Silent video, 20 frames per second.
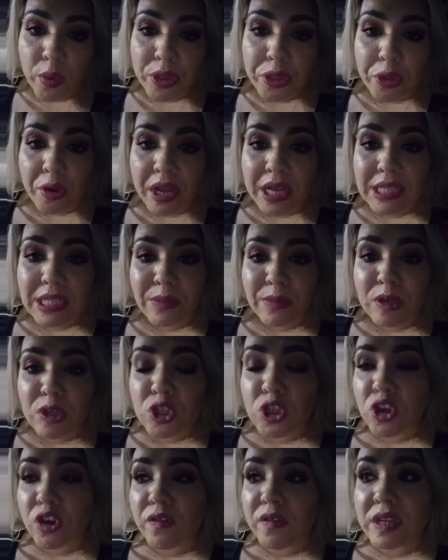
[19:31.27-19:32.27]
with their customer
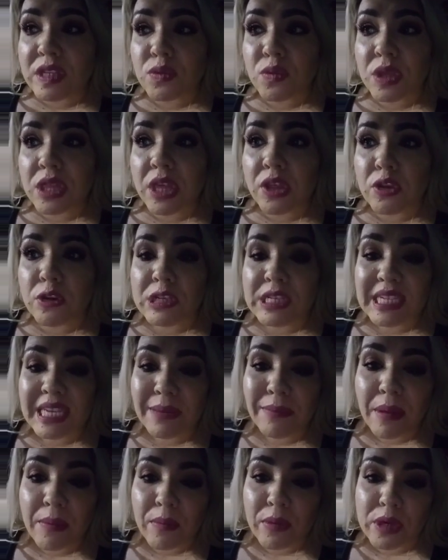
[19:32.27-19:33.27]
service, with other
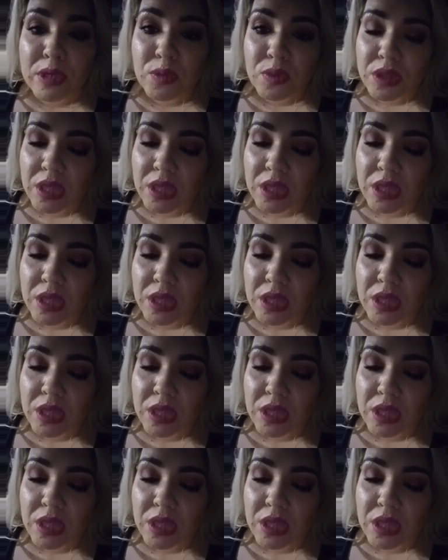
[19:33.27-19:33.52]
team members,